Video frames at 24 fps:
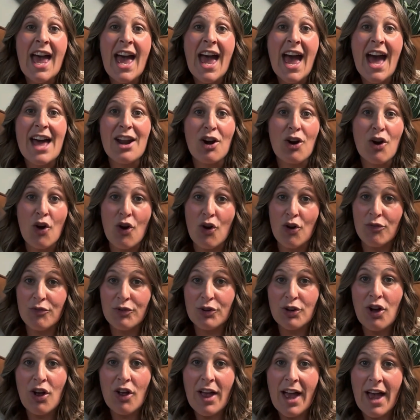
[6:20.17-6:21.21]
at our
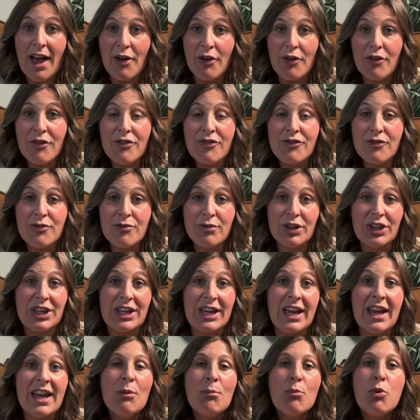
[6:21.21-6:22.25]
overall health to
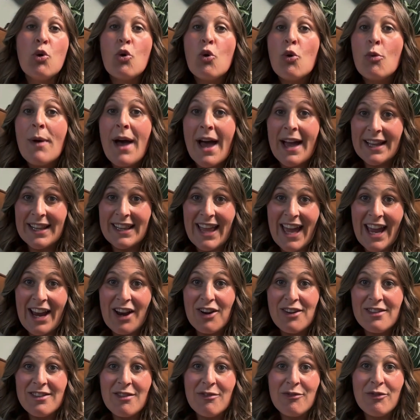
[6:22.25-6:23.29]
really pull back
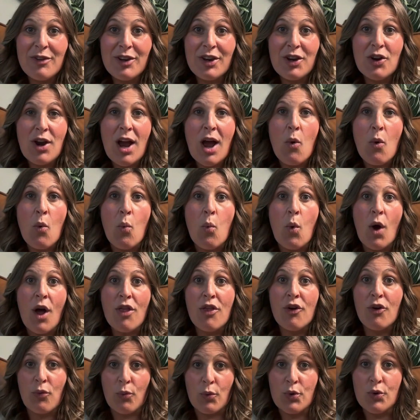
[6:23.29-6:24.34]
layers and figure out what
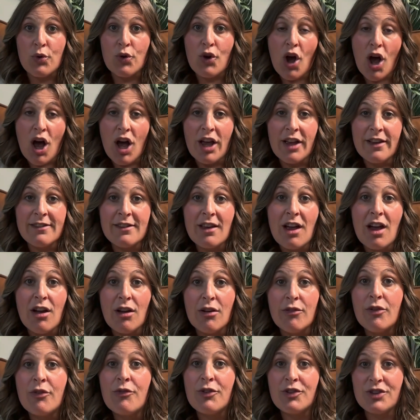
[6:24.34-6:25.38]
the root cause
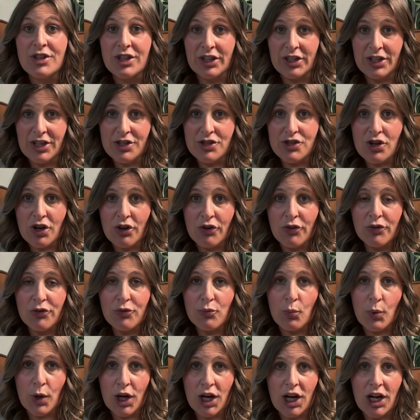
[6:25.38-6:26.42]
of fertility struggles
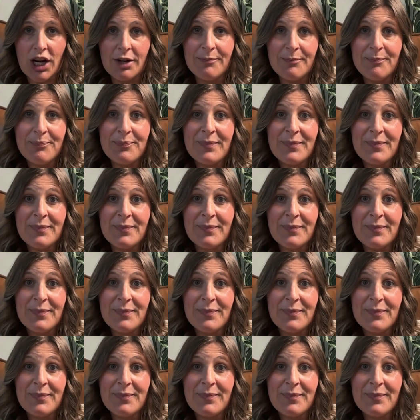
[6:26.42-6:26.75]
were.